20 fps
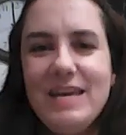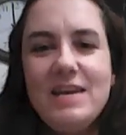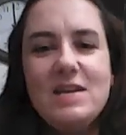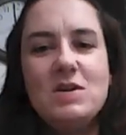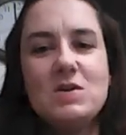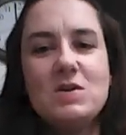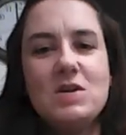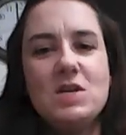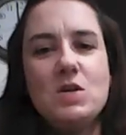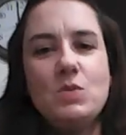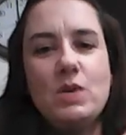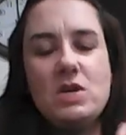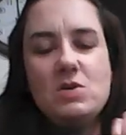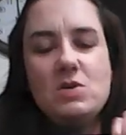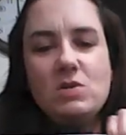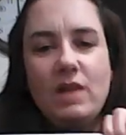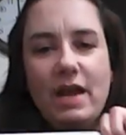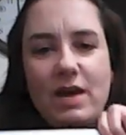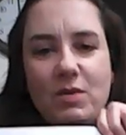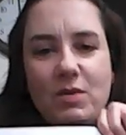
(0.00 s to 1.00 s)
you can do what
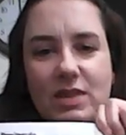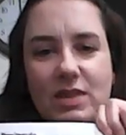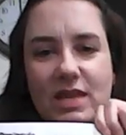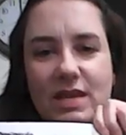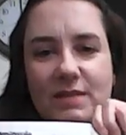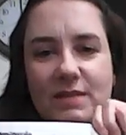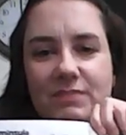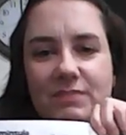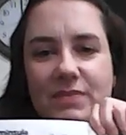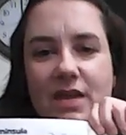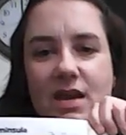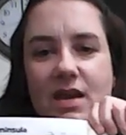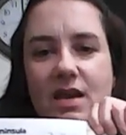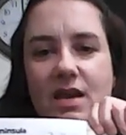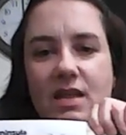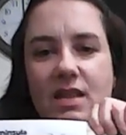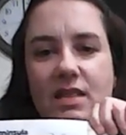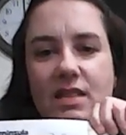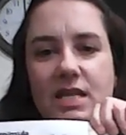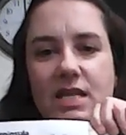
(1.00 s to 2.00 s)
you like with it.
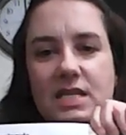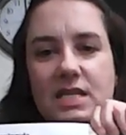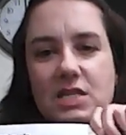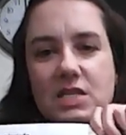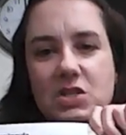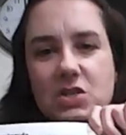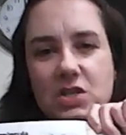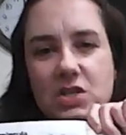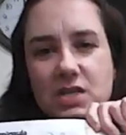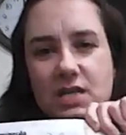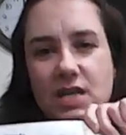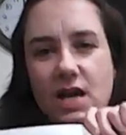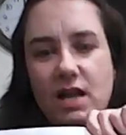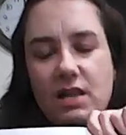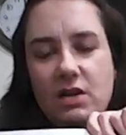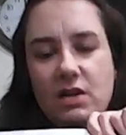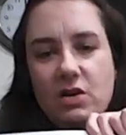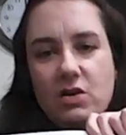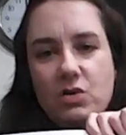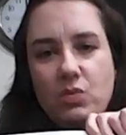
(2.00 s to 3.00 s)
This is just
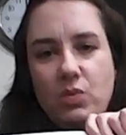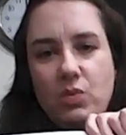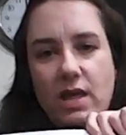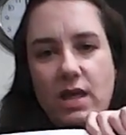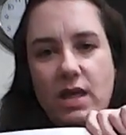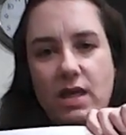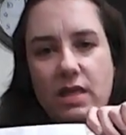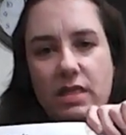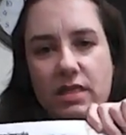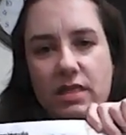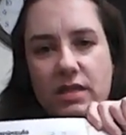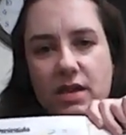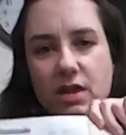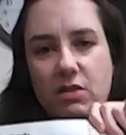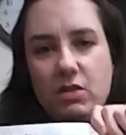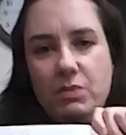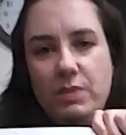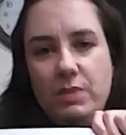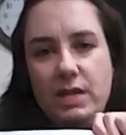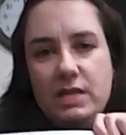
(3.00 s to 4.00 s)
colored with
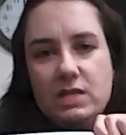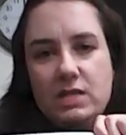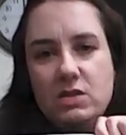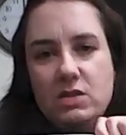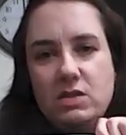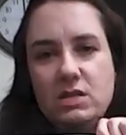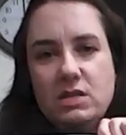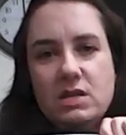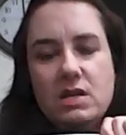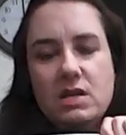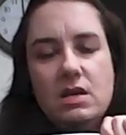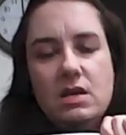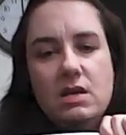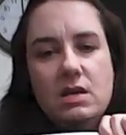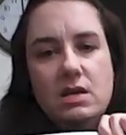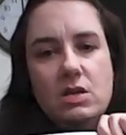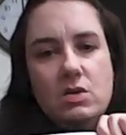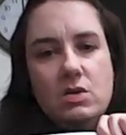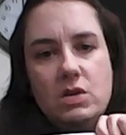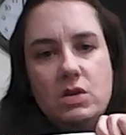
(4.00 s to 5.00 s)
colored pencils.
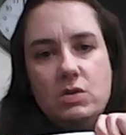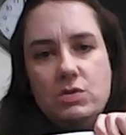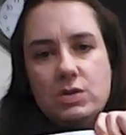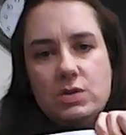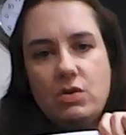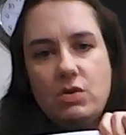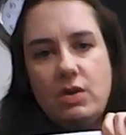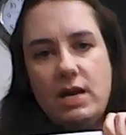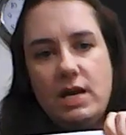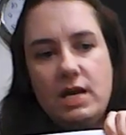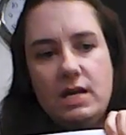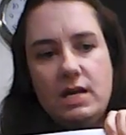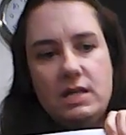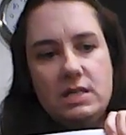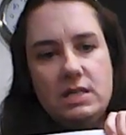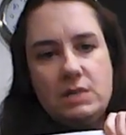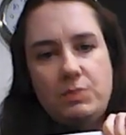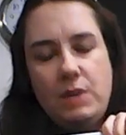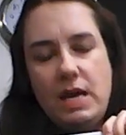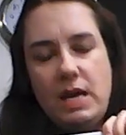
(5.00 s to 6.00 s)
You can use
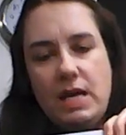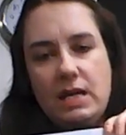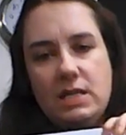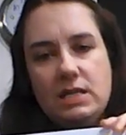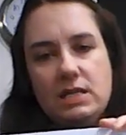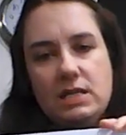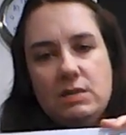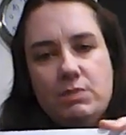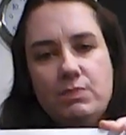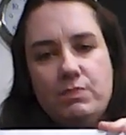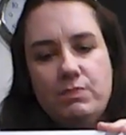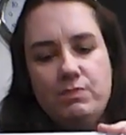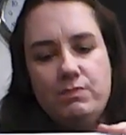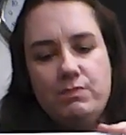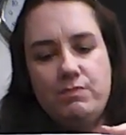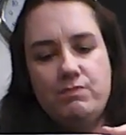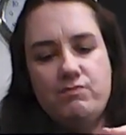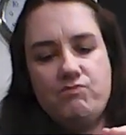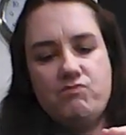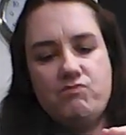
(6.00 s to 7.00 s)
crayons, pens.
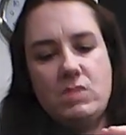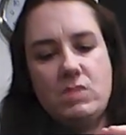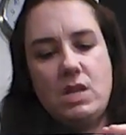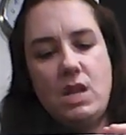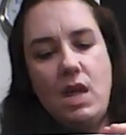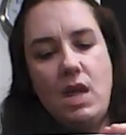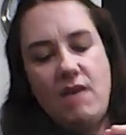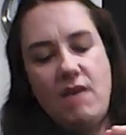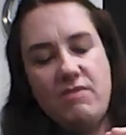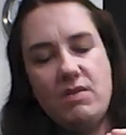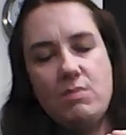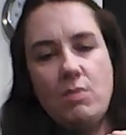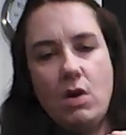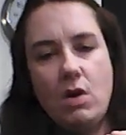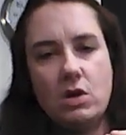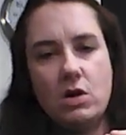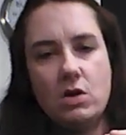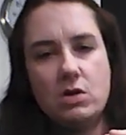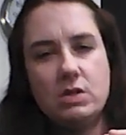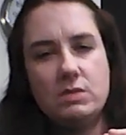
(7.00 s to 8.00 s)
Heavy
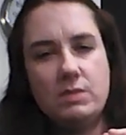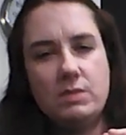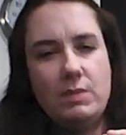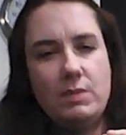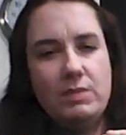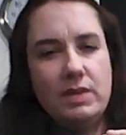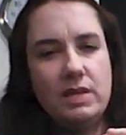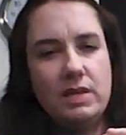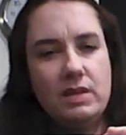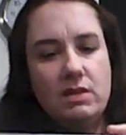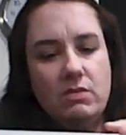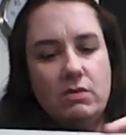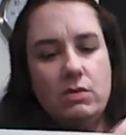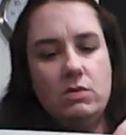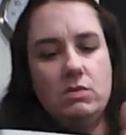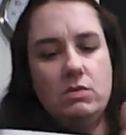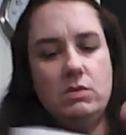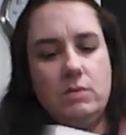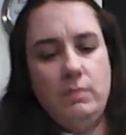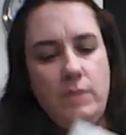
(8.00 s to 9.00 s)
markers may bleed
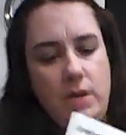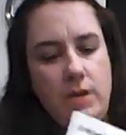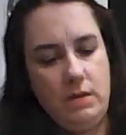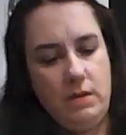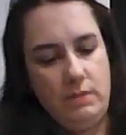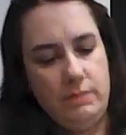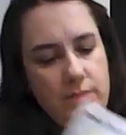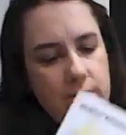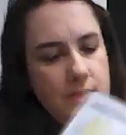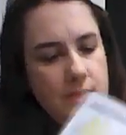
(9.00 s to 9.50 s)
through, but